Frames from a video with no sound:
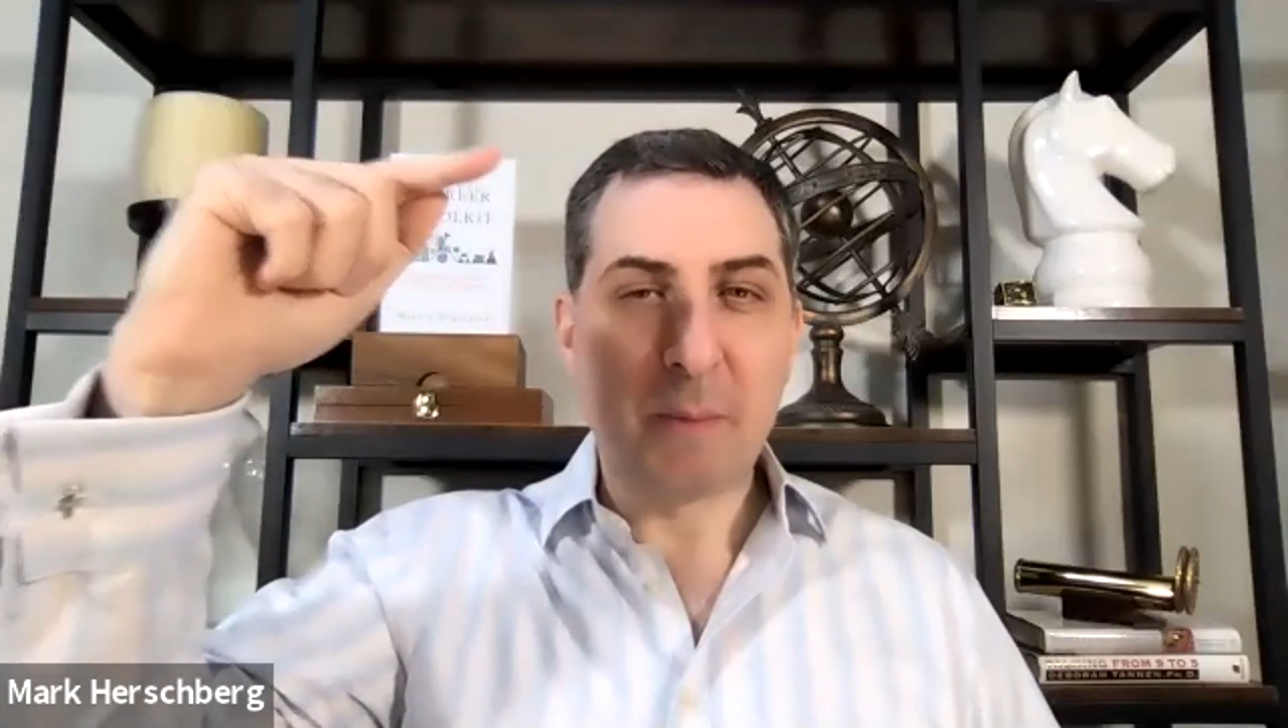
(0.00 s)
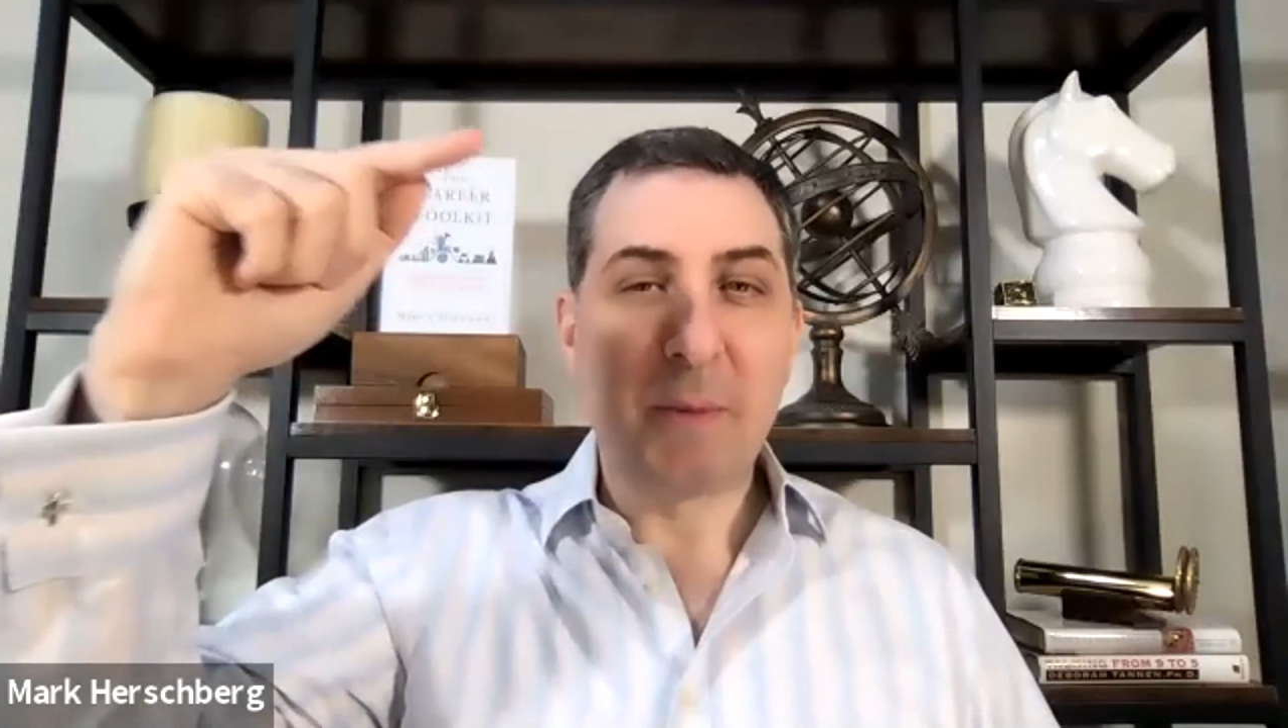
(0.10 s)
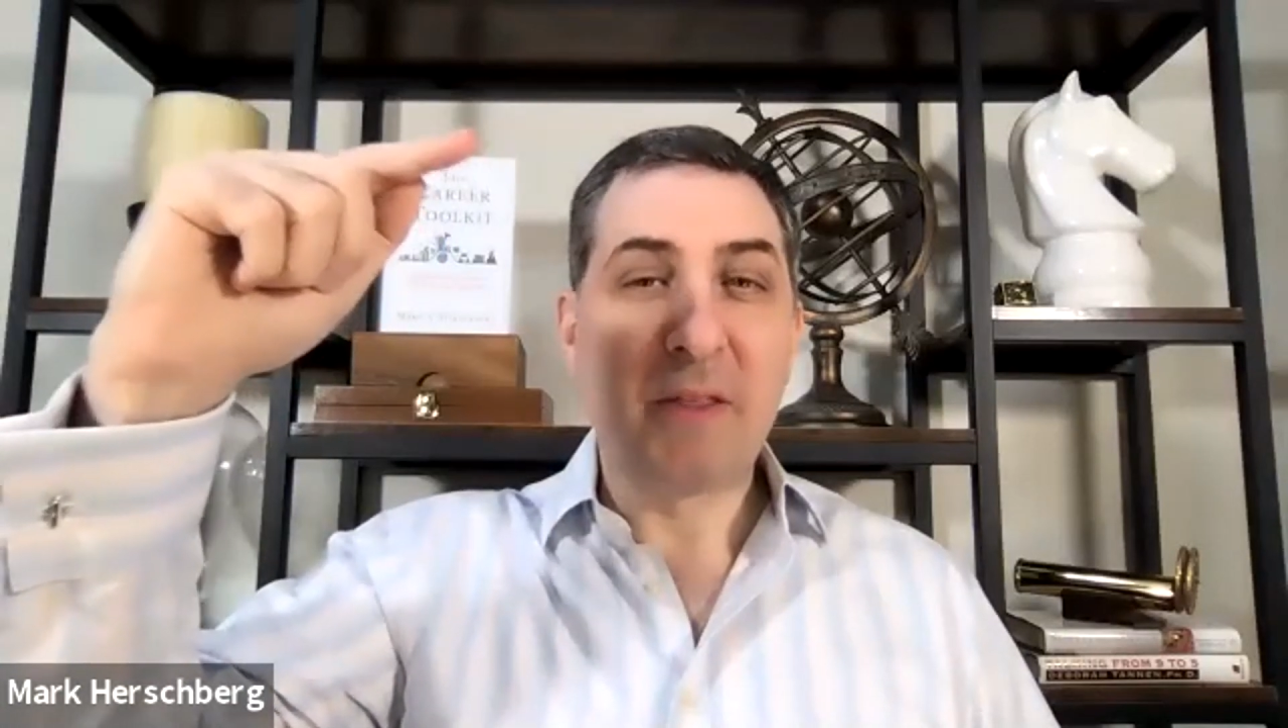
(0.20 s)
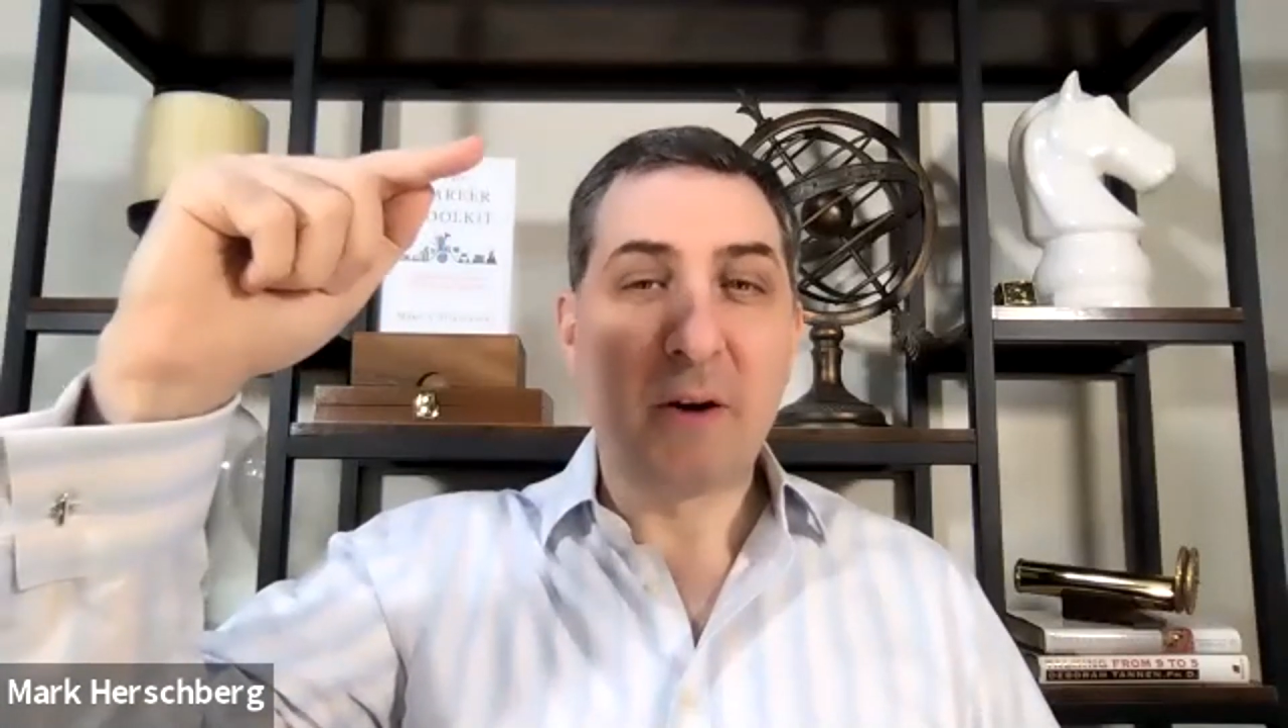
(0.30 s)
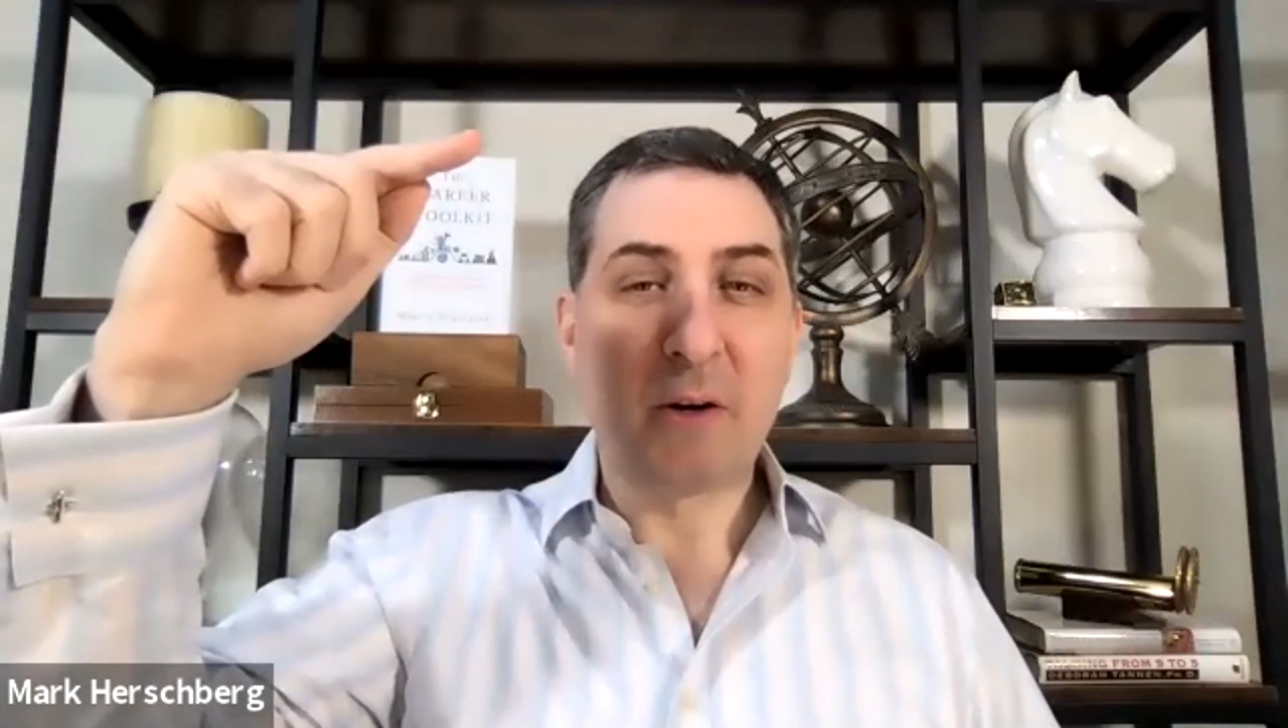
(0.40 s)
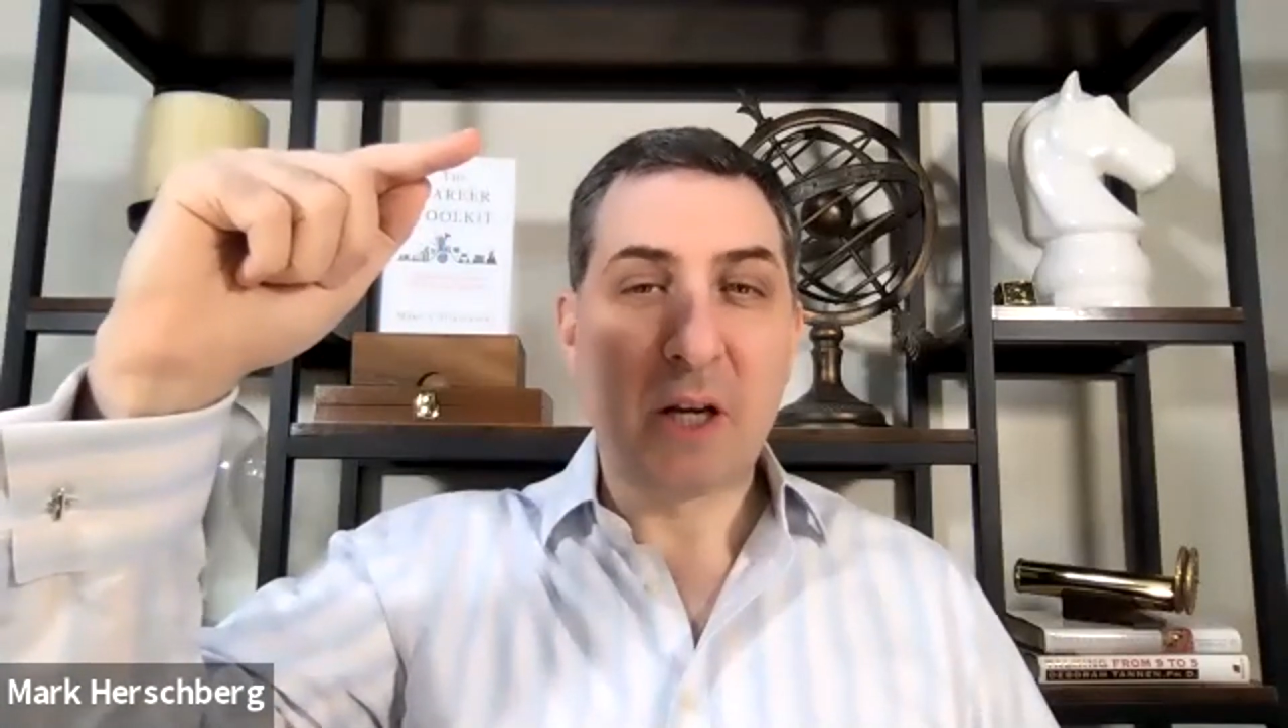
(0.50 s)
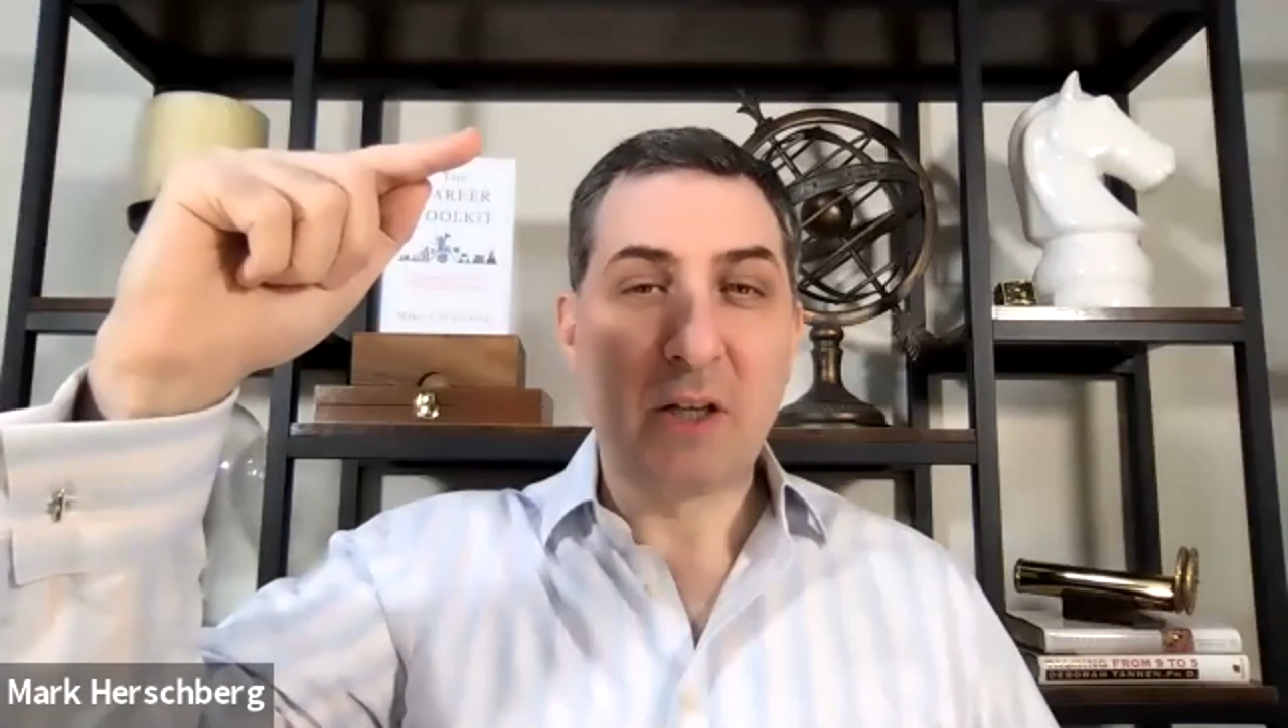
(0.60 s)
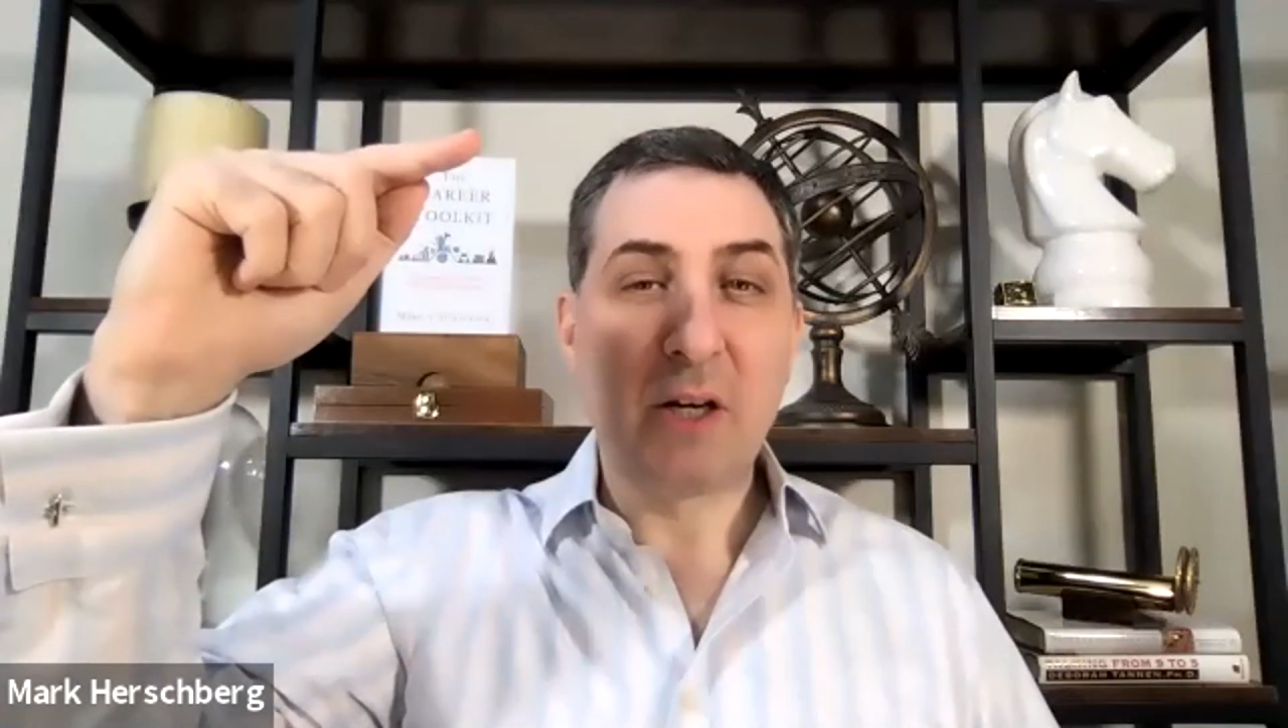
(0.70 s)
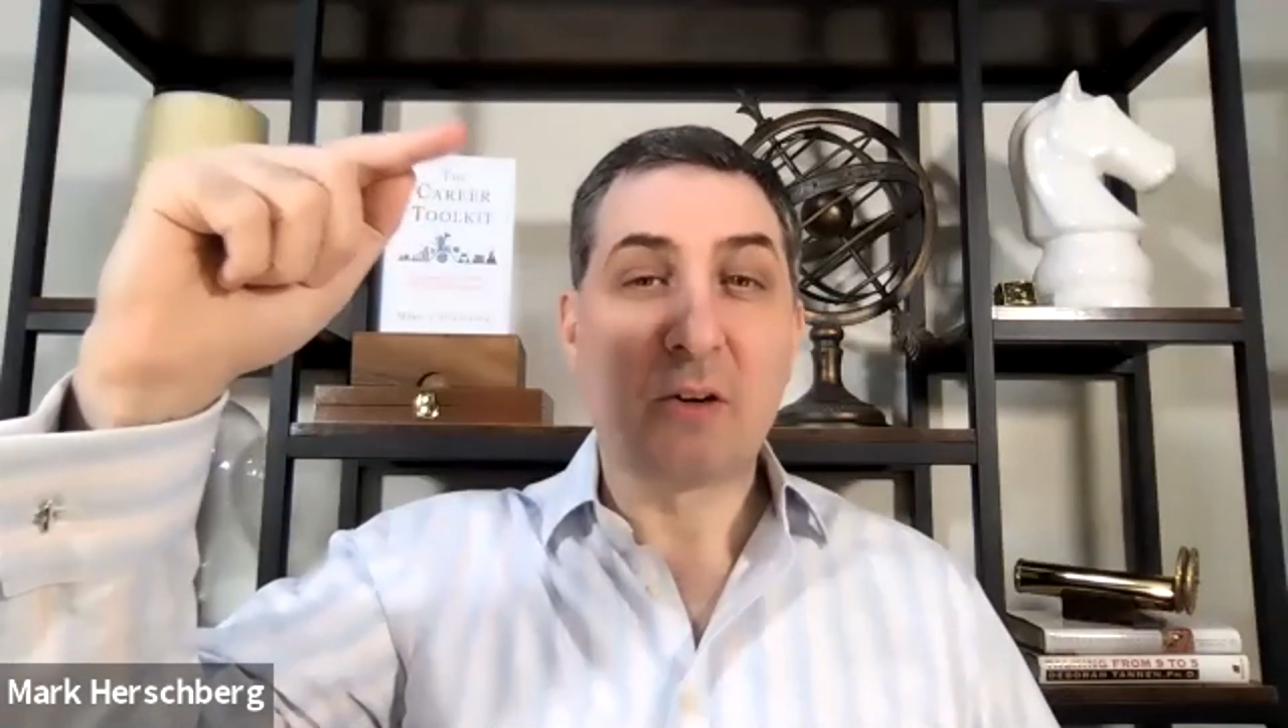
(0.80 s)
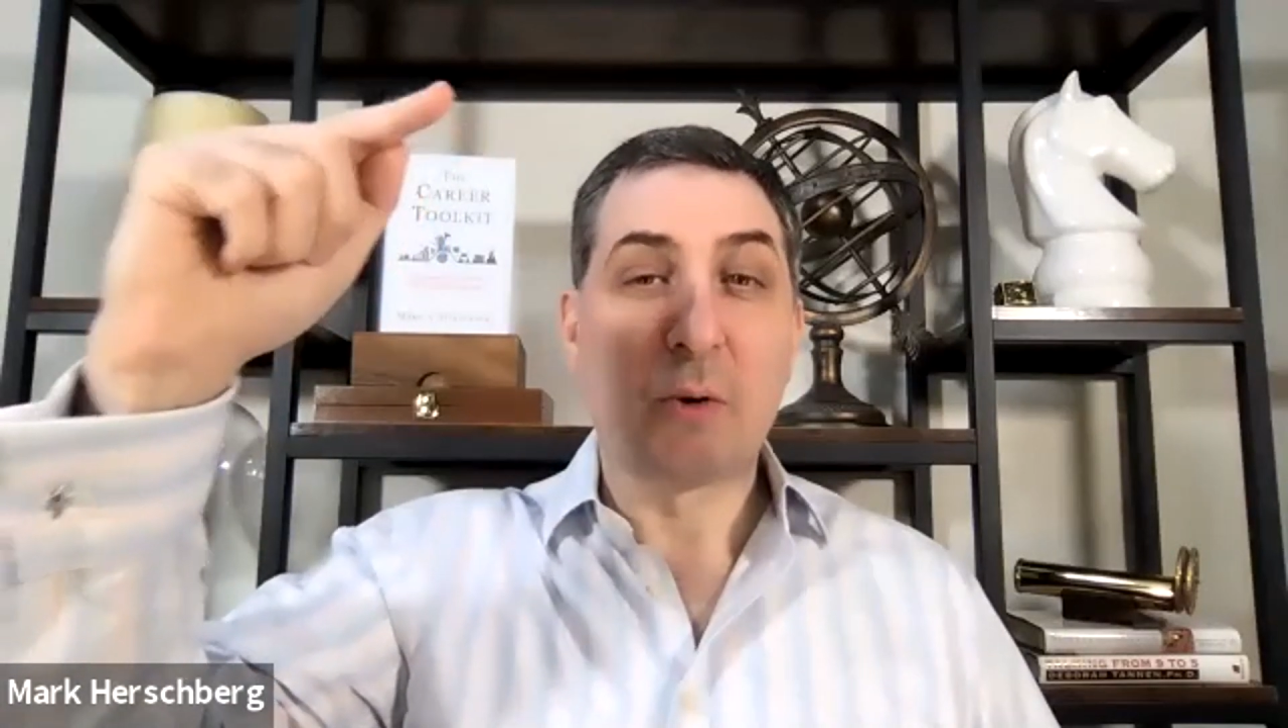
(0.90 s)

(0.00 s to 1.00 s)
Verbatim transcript: to be there in 10 years,